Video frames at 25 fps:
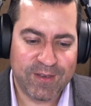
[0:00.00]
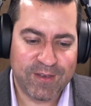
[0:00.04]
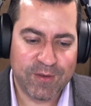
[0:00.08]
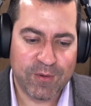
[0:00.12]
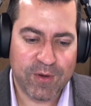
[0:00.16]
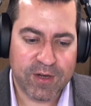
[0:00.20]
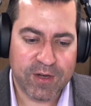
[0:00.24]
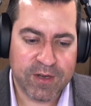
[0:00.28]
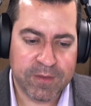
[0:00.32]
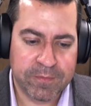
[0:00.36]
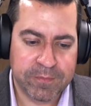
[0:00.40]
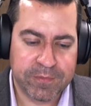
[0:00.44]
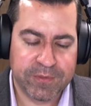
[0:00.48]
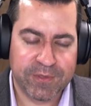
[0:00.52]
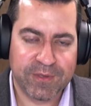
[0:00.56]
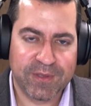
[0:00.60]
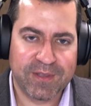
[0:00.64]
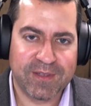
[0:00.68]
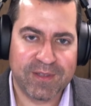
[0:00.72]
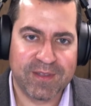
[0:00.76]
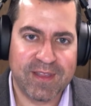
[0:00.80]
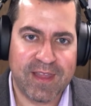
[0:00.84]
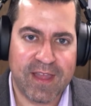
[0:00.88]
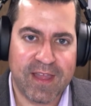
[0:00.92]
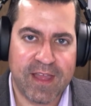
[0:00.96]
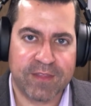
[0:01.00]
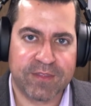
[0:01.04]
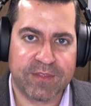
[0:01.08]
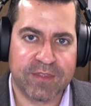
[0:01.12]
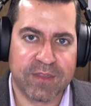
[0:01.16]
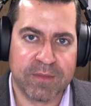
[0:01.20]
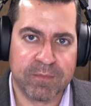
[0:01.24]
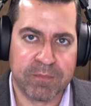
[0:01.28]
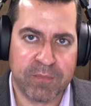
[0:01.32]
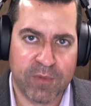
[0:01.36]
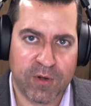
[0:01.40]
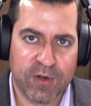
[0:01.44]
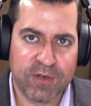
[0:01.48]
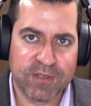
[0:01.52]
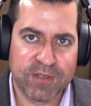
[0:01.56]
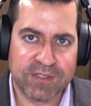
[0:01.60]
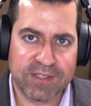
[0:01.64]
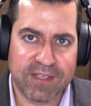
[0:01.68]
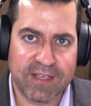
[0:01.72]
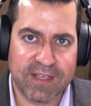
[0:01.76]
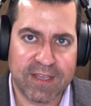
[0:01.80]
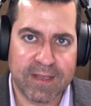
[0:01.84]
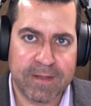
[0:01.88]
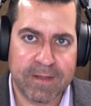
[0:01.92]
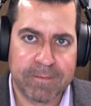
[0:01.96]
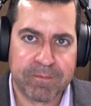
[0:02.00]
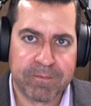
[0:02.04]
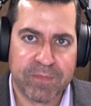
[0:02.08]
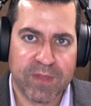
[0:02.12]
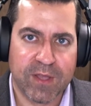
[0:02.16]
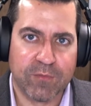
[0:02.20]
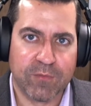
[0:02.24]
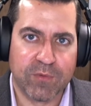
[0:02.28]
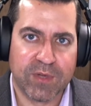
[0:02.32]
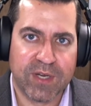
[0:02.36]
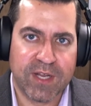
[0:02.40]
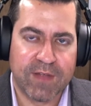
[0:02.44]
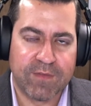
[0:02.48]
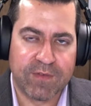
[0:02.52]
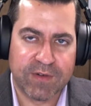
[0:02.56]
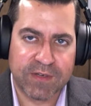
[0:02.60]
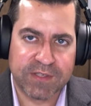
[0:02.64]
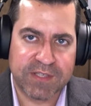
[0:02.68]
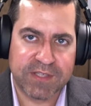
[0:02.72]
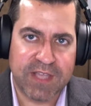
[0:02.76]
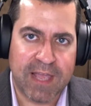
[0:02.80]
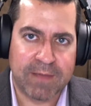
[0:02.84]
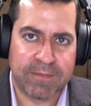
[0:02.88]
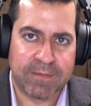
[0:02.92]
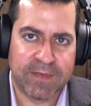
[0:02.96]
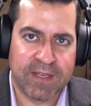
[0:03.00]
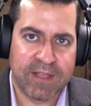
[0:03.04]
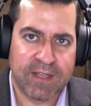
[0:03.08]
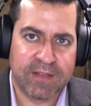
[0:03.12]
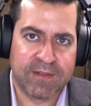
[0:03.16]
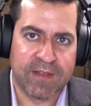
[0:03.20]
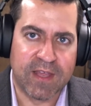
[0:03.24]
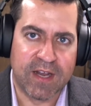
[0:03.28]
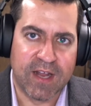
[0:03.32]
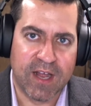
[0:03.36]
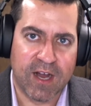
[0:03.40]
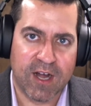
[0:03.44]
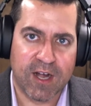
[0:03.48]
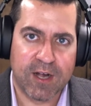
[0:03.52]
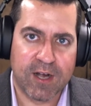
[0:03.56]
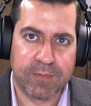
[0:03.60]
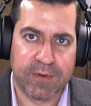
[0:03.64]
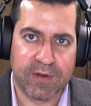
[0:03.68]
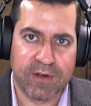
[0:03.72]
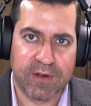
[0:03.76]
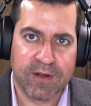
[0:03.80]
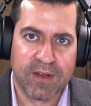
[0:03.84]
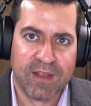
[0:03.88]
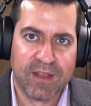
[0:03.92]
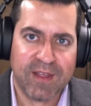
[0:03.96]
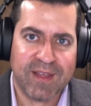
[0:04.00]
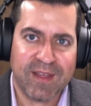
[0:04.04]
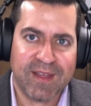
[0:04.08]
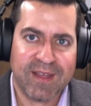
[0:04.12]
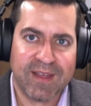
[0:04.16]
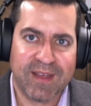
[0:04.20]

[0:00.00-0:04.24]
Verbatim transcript: you are completely at the mercy of whatever is happening in that harbor,